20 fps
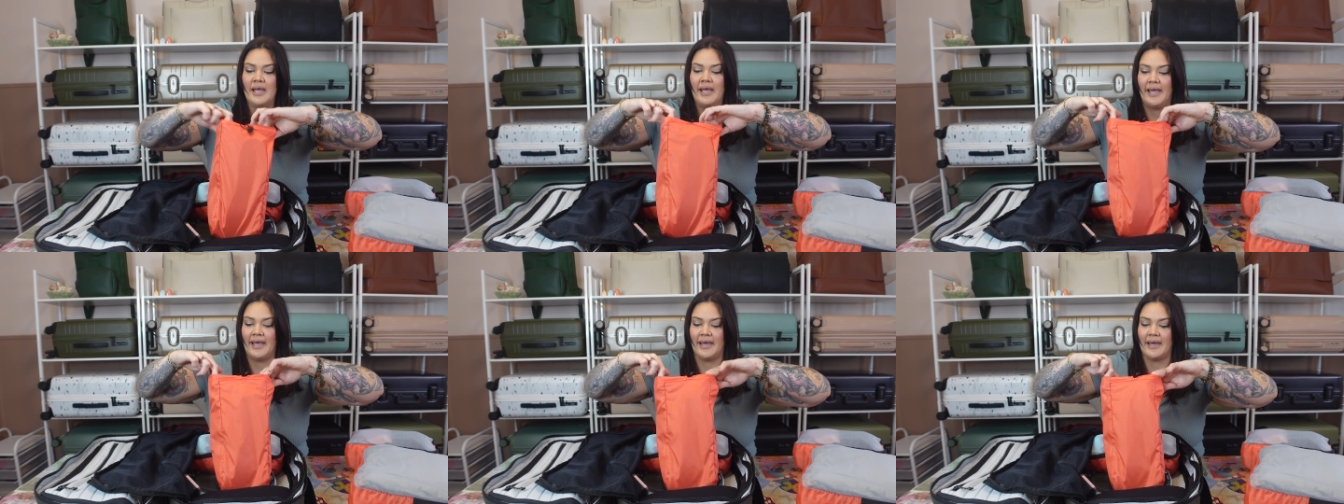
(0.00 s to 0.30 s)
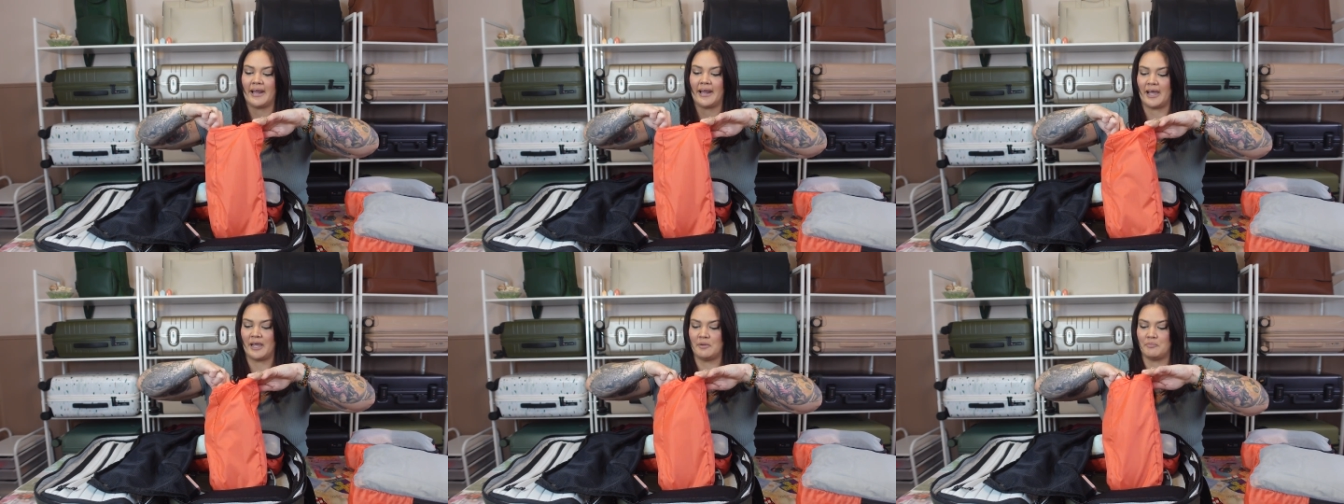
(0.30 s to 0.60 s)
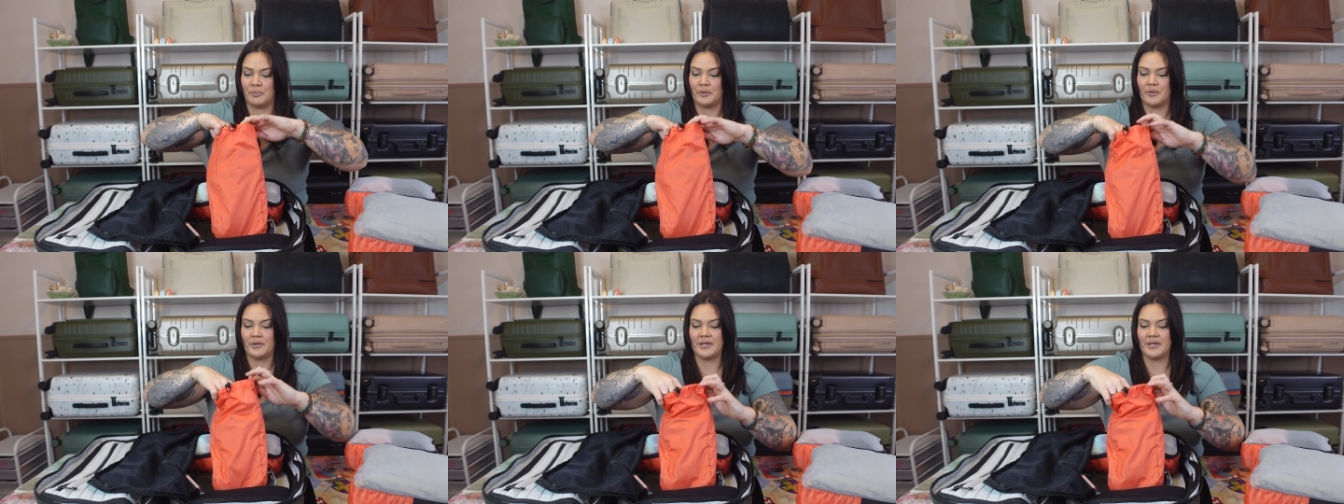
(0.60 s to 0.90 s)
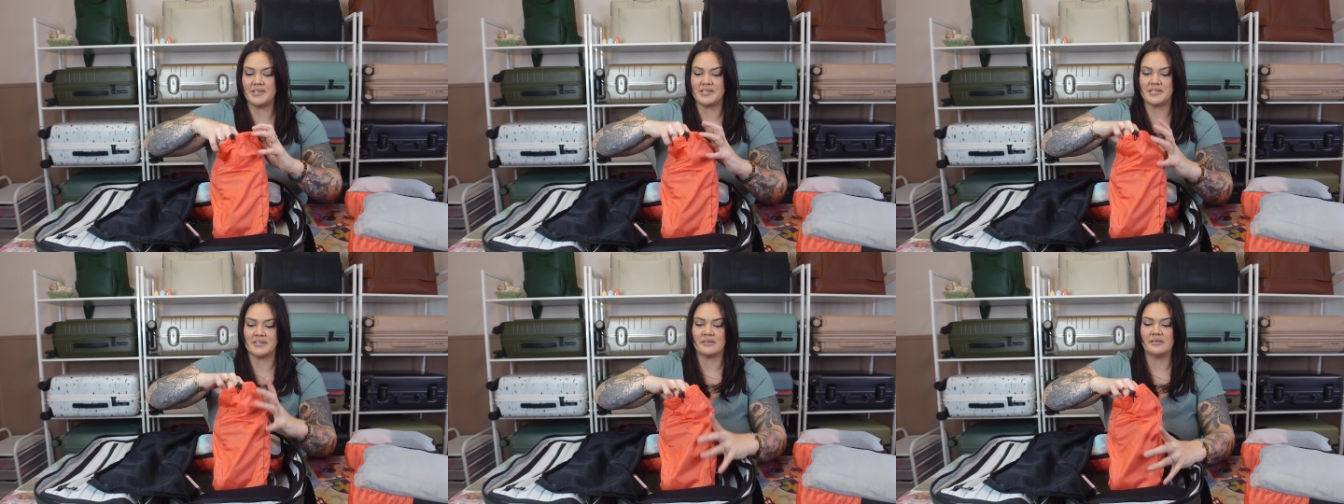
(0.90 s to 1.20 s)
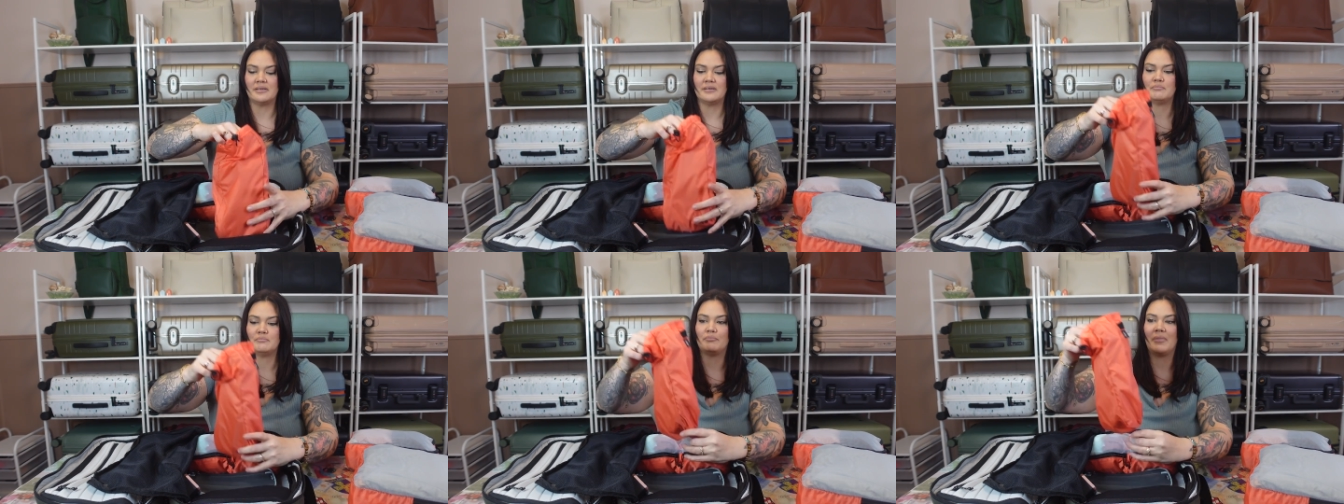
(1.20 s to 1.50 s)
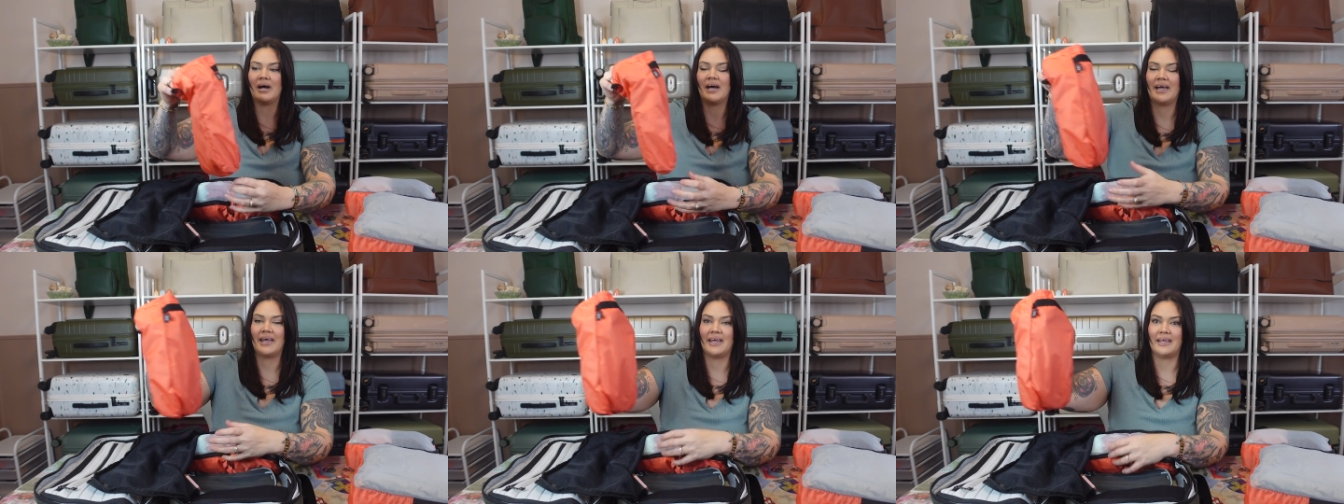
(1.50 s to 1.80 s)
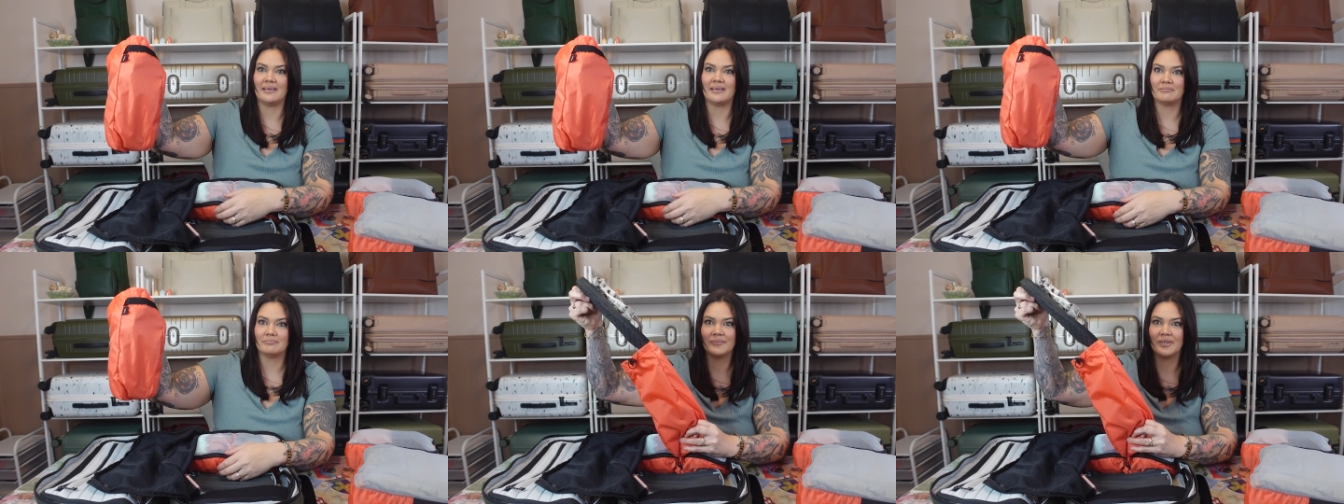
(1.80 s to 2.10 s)
and I put
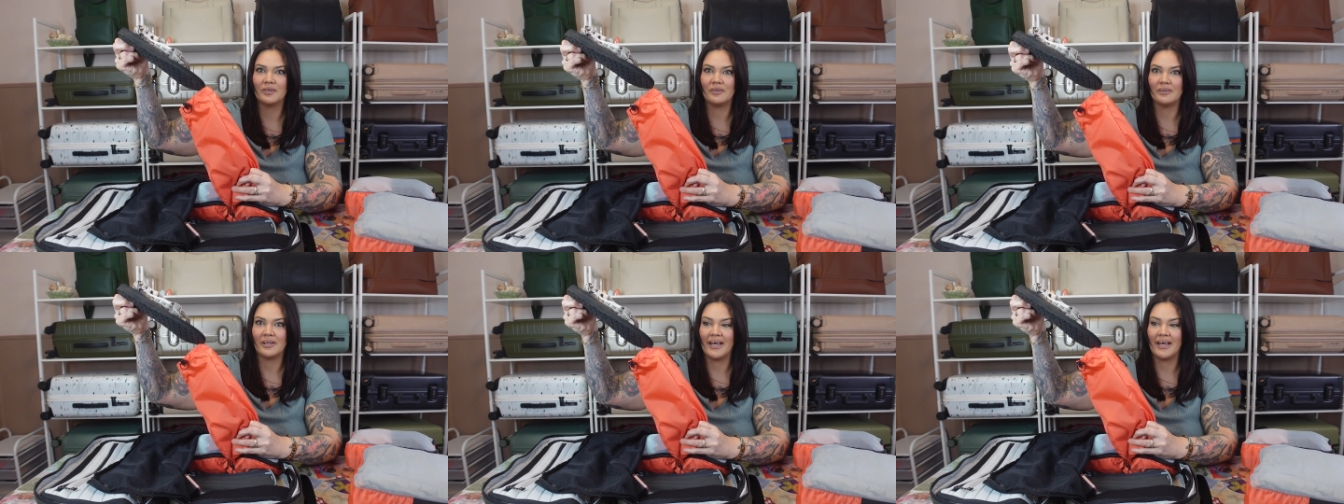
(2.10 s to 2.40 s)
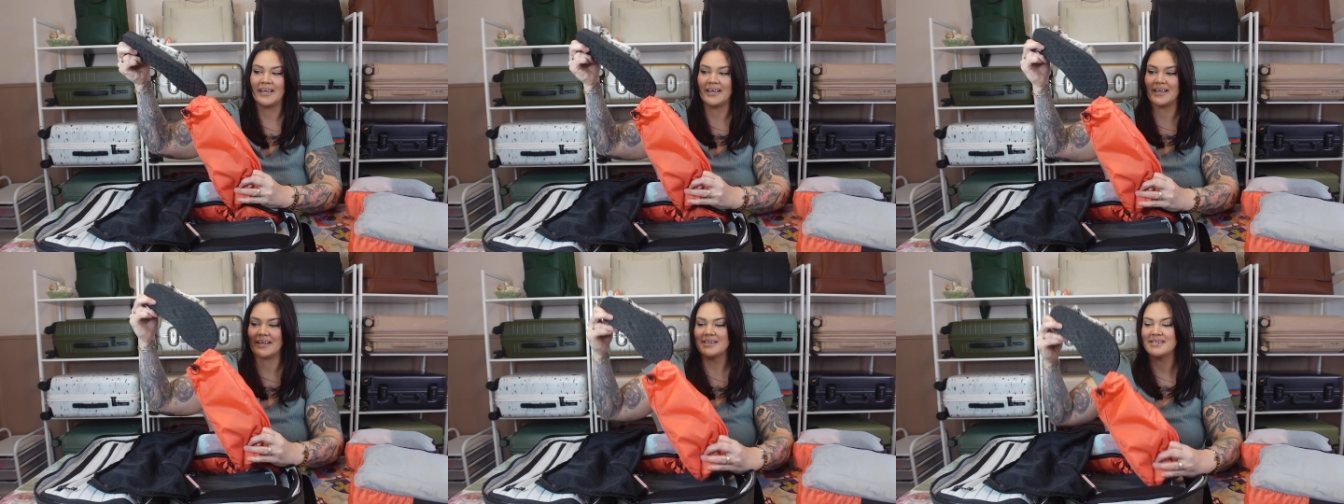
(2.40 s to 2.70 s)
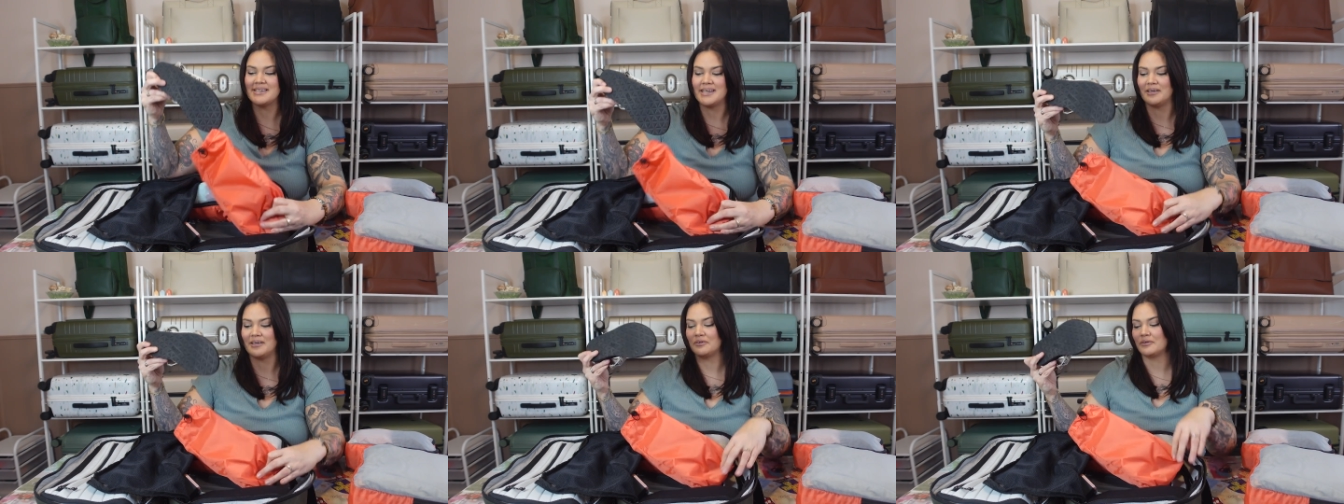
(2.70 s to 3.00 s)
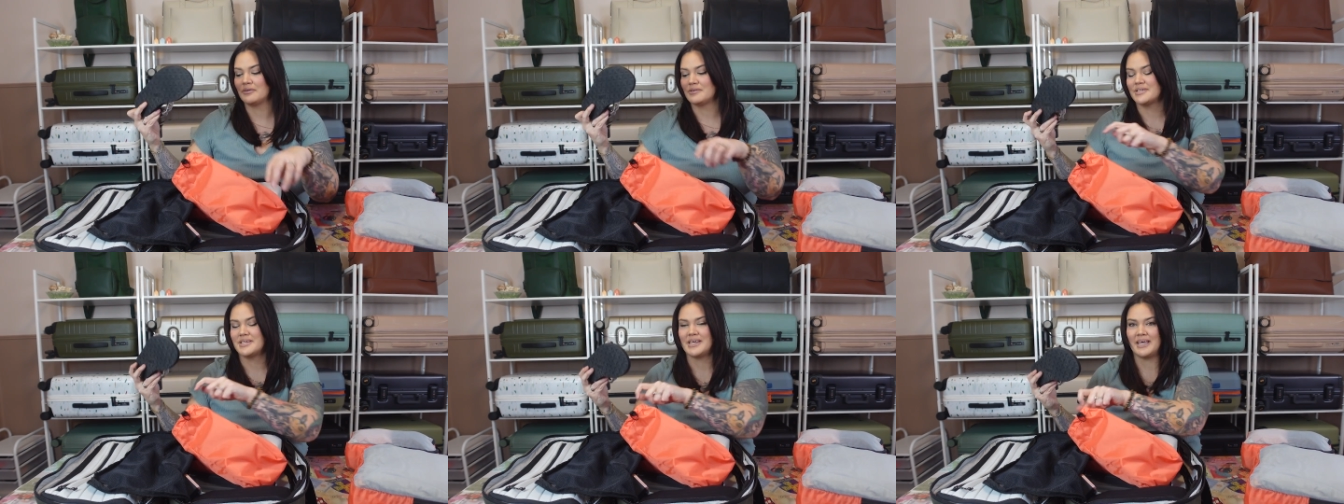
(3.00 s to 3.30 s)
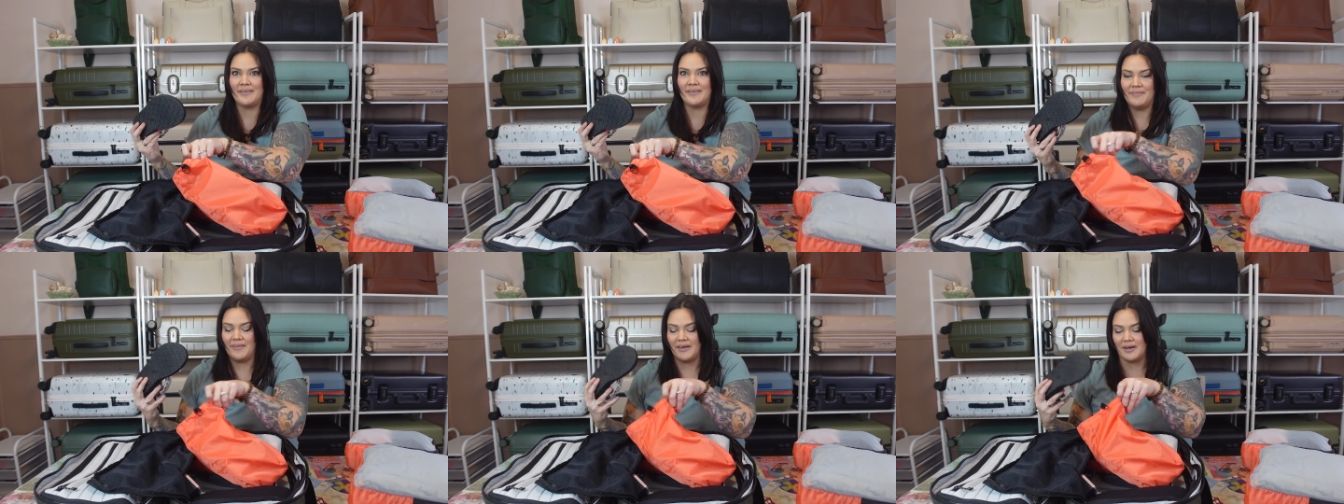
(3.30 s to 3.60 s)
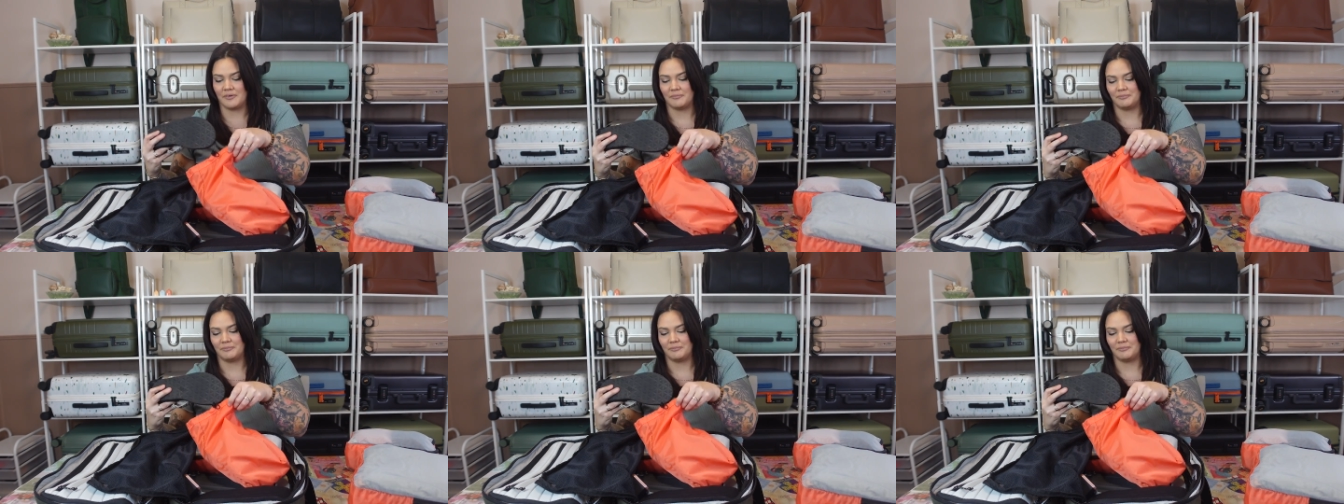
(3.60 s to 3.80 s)
my little hiking sandals in there.